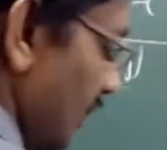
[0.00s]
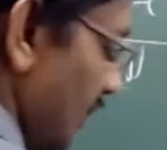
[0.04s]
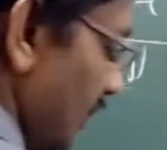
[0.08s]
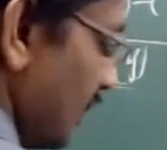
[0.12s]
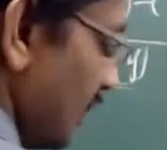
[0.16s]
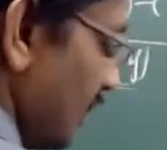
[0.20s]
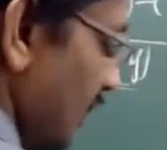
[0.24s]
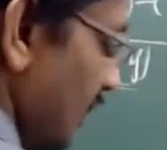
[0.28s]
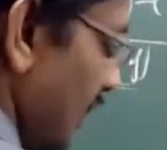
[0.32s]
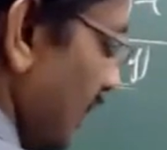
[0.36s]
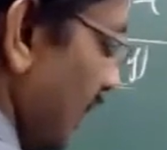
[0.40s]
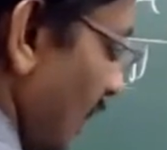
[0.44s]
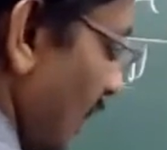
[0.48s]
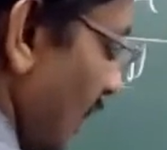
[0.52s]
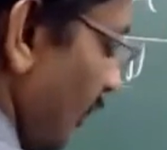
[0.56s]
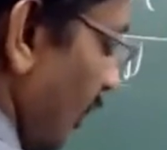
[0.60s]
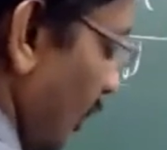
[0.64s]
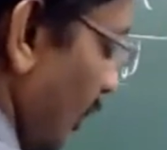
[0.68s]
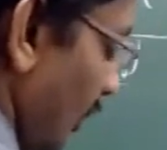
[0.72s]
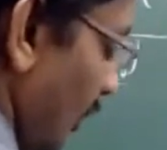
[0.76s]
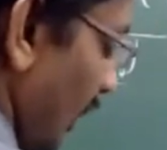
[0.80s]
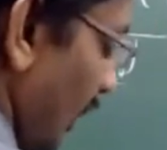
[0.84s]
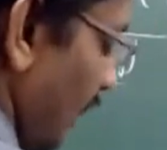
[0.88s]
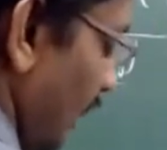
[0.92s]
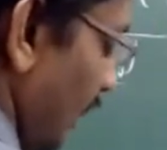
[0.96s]
is
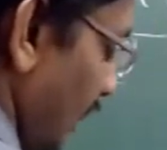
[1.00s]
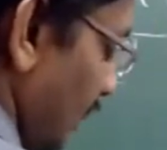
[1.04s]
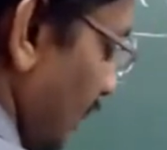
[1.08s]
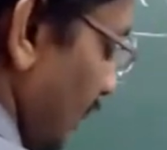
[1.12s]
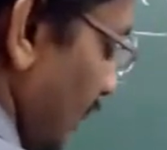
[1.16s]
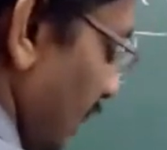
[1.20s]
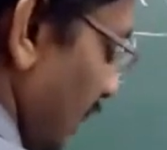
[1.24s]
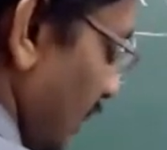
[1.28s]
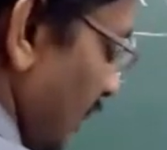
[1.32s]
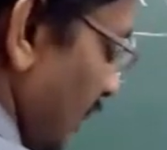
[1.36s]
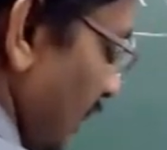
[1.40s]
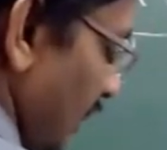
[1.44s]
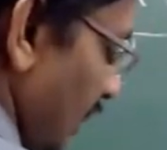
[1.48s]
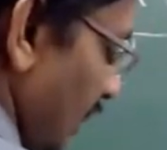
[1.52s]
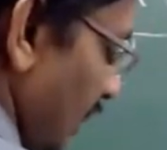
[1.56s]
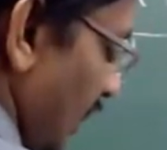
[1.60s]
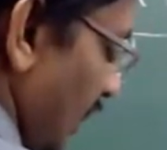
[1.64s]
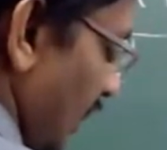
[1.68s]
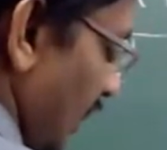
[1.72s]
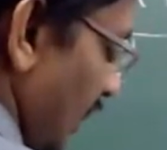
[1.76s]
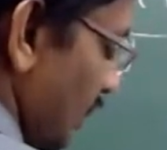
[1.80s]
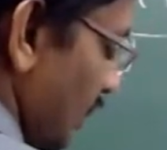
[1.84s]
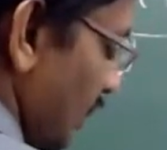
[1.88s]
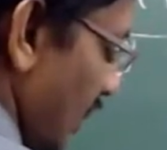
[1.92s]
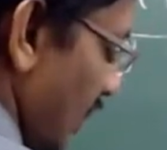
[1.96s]
dw by dz
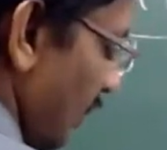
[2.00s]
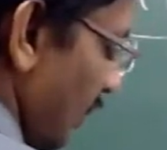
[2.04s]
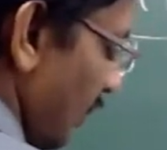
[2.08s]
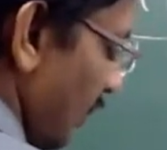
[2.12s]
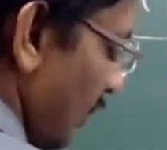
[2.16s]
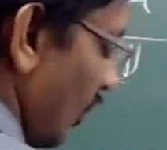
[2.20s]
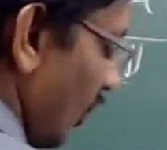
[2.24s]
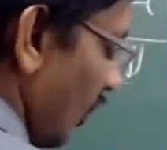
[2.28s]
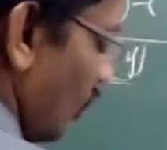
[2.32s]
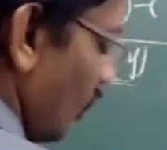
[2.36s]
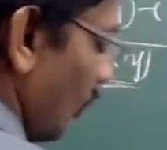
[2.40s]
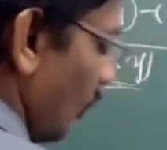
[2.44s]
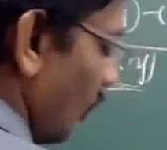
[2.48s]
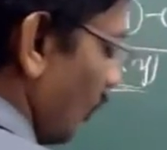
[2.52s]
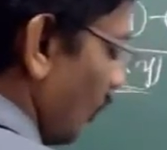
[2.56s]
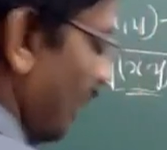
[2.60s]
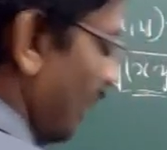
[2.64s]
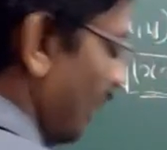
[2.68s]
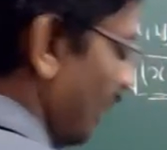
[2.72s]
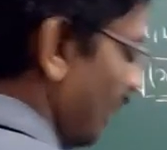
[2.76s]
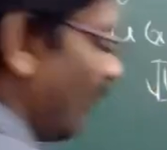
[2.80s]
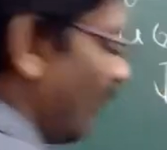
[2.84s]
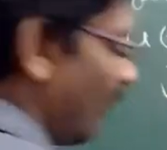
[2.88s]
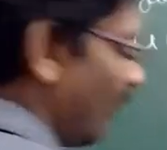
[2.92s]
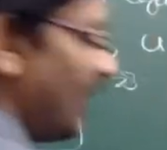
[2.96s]
is coming out to be a
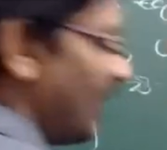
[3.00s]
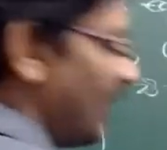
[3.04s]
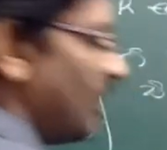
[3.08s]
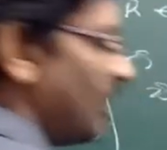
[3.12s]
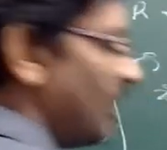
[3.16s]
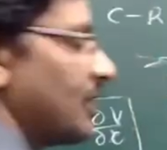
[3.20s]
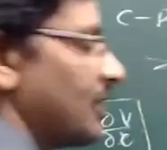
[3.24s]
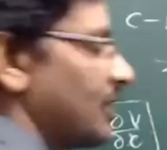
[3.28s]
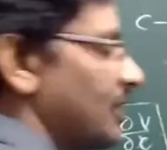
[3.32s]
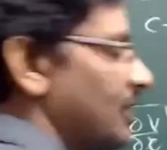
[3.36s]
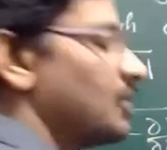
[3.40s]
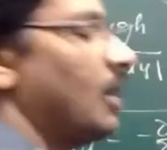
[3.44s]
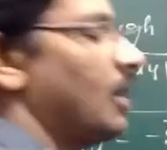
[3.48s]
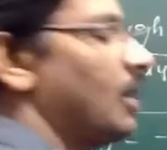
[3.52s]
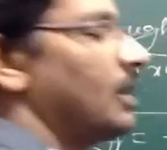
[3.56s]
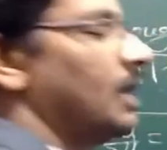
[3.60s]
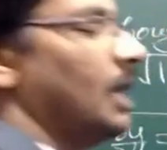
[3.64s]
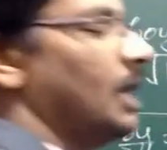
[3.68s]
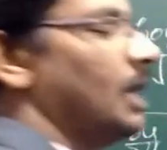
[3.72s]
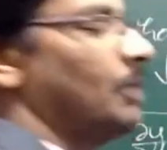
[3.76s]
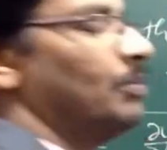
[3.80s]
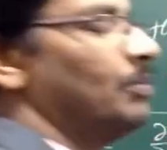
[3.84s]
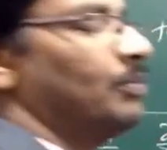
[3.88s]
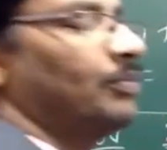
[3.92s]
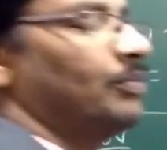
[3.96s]
dependent function on
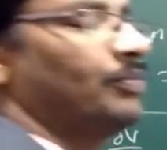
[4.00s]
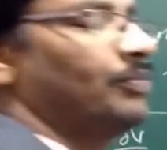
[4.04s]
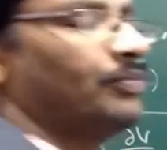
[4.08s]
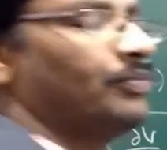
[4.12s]
m.